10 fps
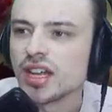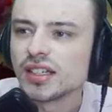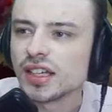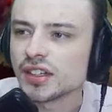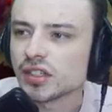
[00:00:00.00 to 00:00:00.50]

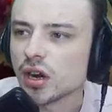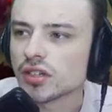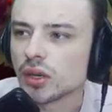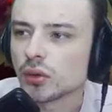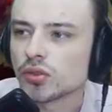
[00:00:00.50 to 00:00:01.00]
Take these cards,
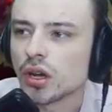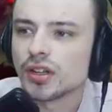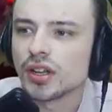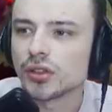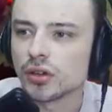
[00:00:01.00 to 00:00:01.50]
and I will draw
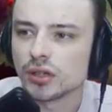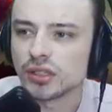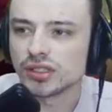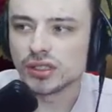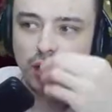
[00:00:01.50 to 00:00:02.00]
another,
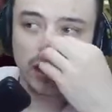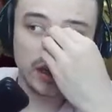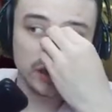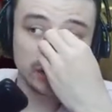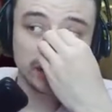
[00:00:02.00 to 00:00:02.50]

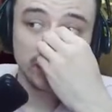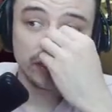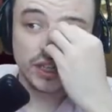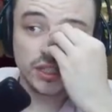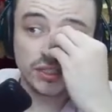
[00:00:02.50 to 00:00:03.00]
uh, another
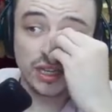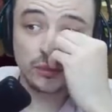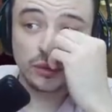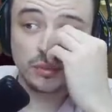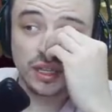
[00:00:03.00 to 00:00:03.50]
each time
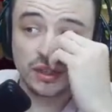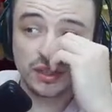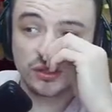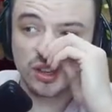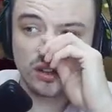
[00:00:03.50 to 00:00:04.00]
we meet. And then
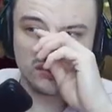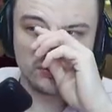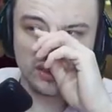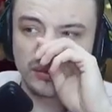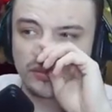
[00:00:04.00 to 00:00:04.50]
draw one.